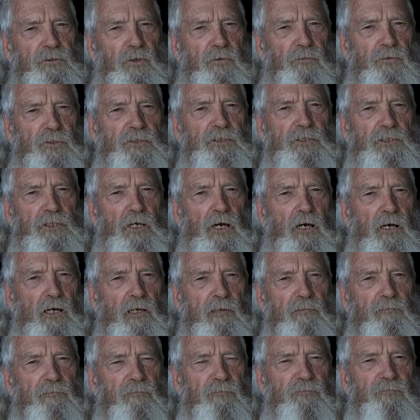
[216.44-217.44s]
So this
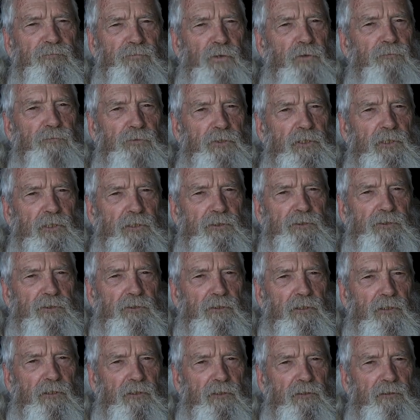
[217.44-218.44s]
time, 50 years
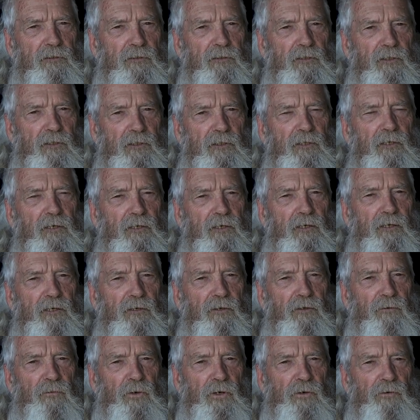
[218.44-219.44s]
ago,
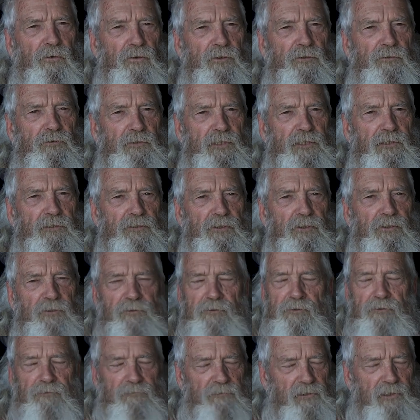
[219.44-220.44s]
we were in
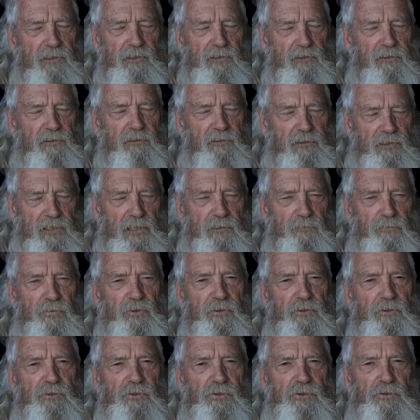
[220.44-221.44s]

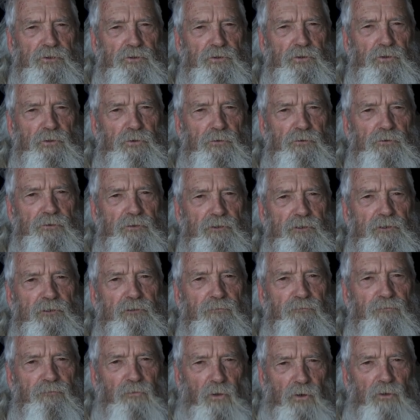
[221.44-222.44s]
Nimbin as students,
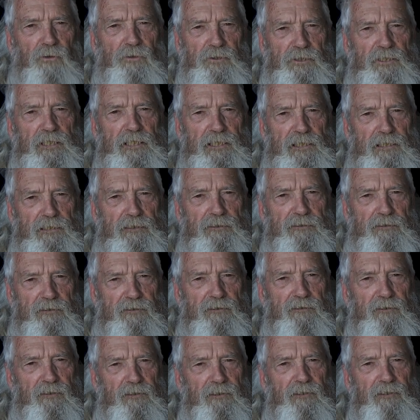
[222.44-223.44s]

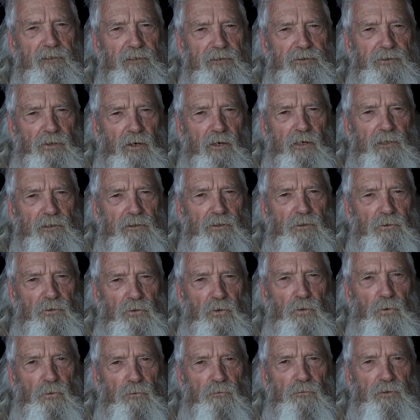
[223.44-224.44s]
volunteers, trying to
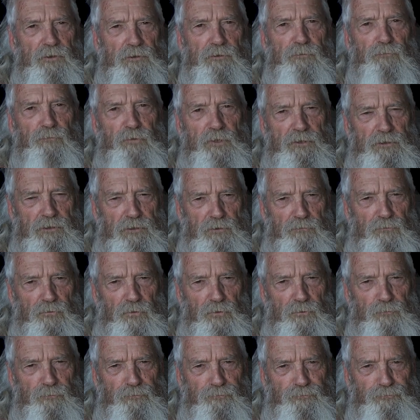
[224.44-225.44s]
cook this
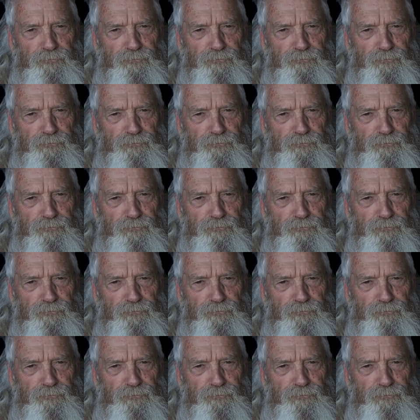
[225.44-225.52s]
festival.